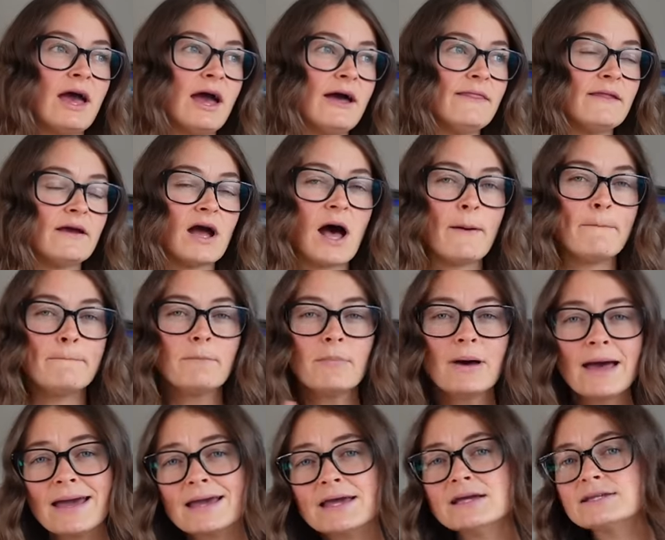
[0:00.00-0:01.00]
and their
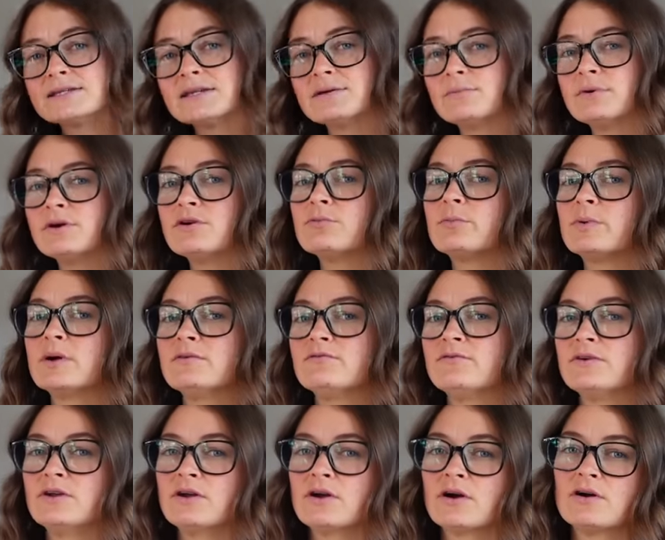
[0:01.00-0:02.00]
amazing meal
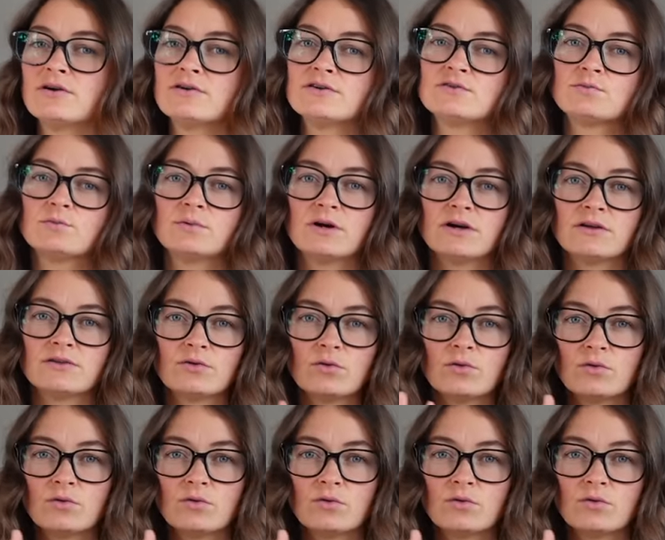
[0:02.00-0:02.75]
prep videos with